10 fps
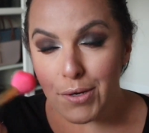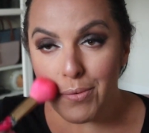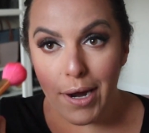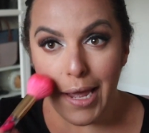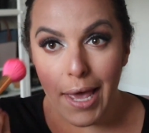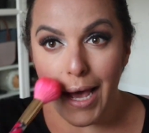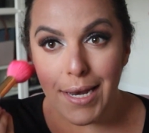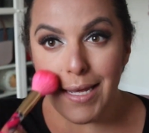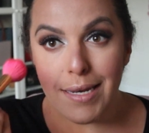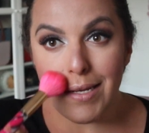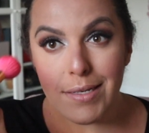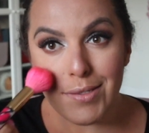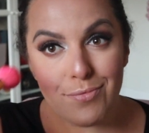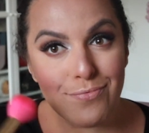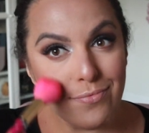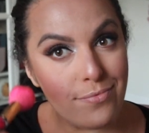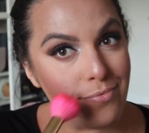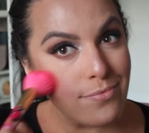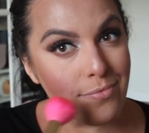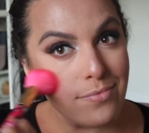where I had it.
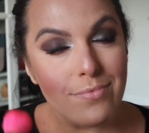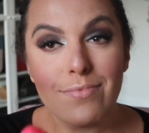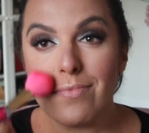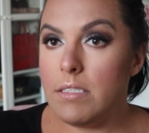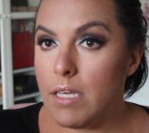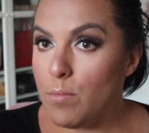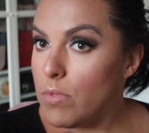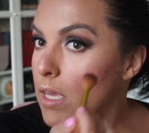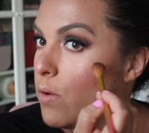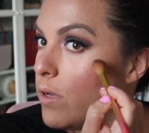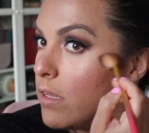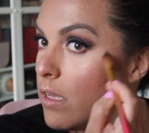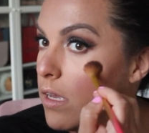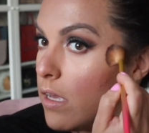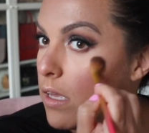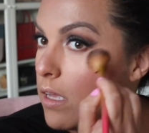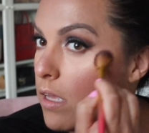Same thing with the